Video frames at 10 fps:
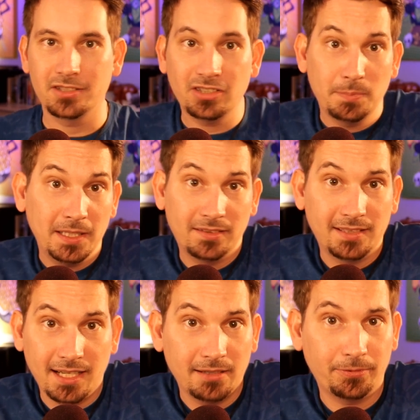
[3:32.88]
Just means
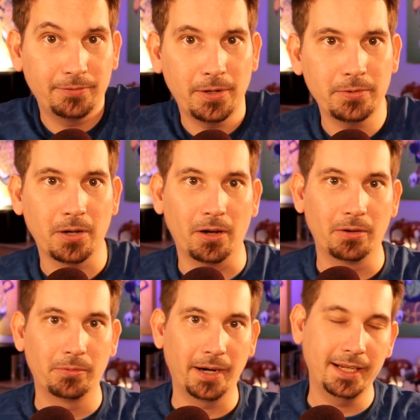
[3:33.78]
getting a free phone
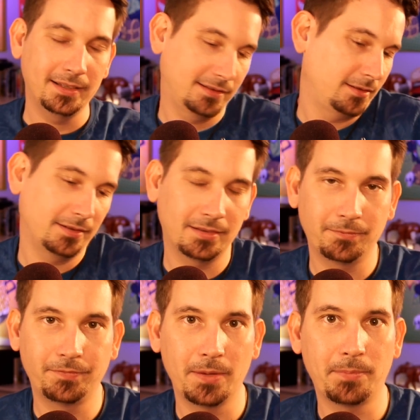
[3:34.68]
call, right? It's just a
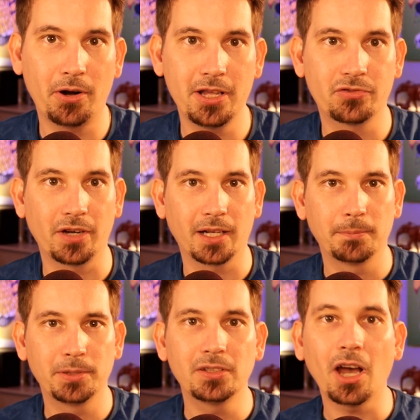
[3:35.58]
fun party trick.
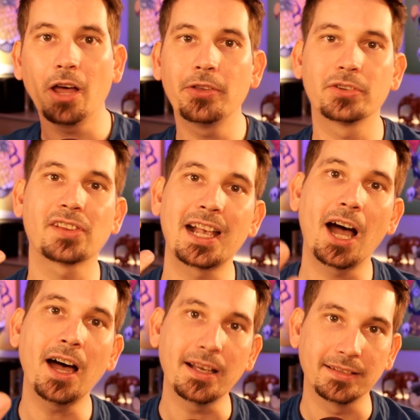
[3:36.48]
But to others like
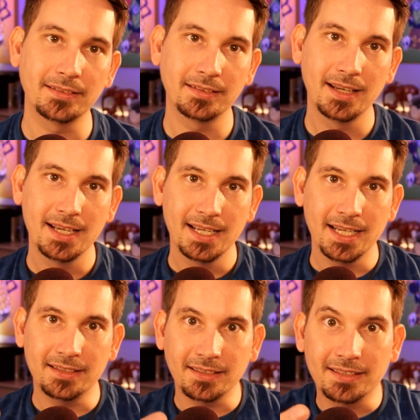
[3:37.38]
us,
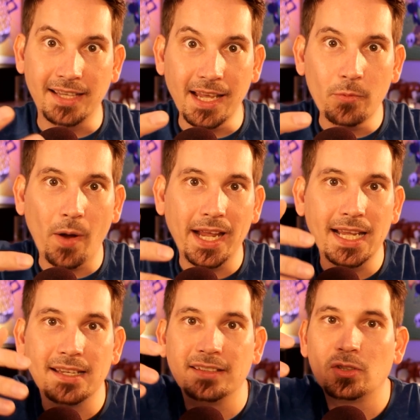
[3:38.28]
it's a gateway
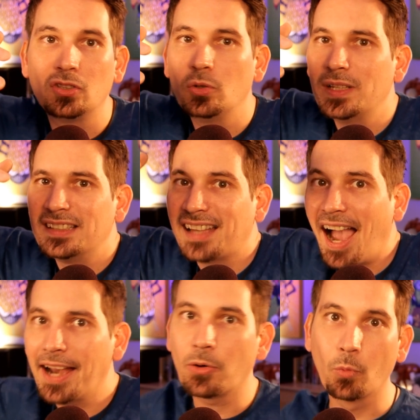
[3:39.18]
into an
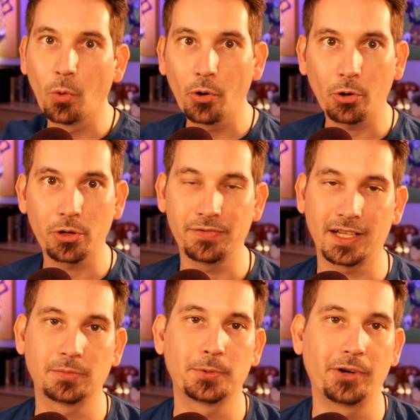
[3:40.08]
entire world of
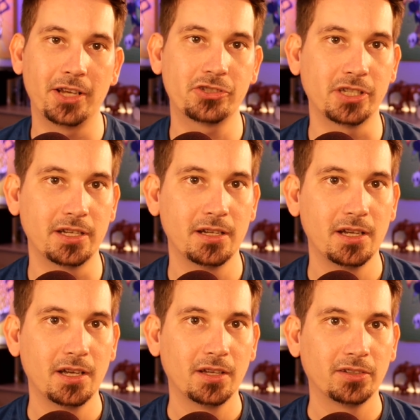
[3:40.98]
exploration.
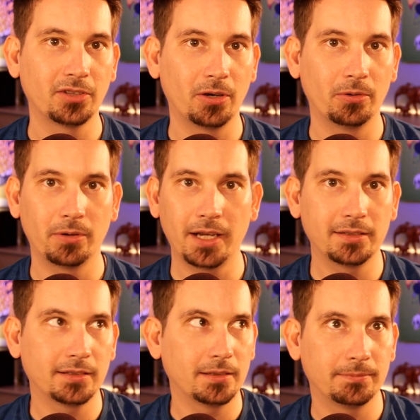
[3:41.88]
So
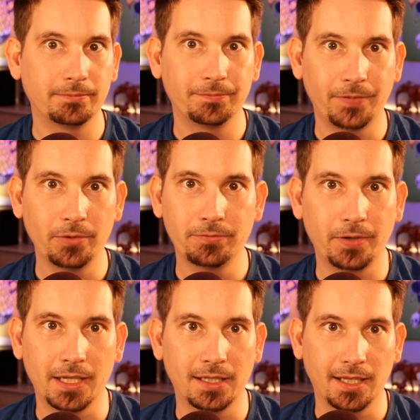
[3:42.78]
as a phone
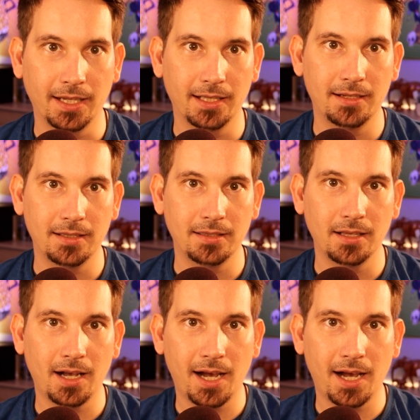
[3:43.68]
freak kid,